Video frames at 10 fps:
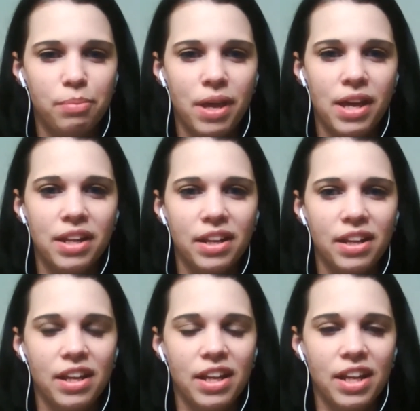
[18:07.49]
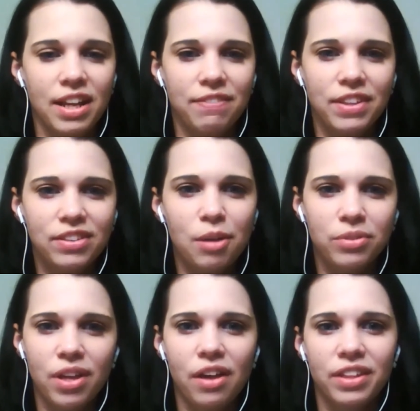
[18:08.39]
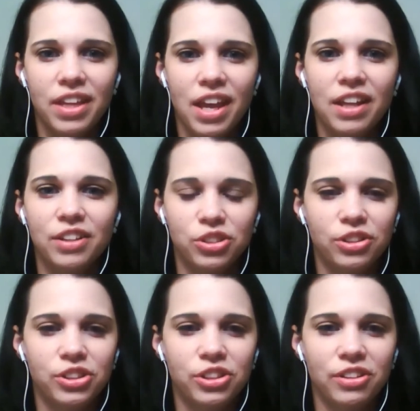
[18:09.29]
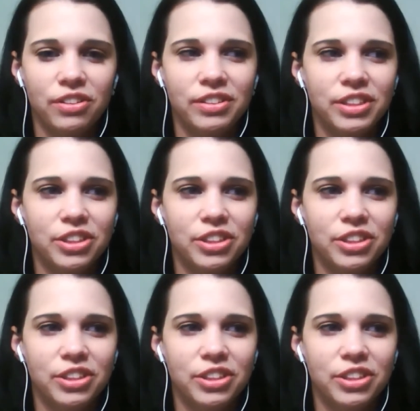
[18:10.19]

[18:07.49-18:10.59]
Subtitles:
But if he stumbles out of the gate at Churchill,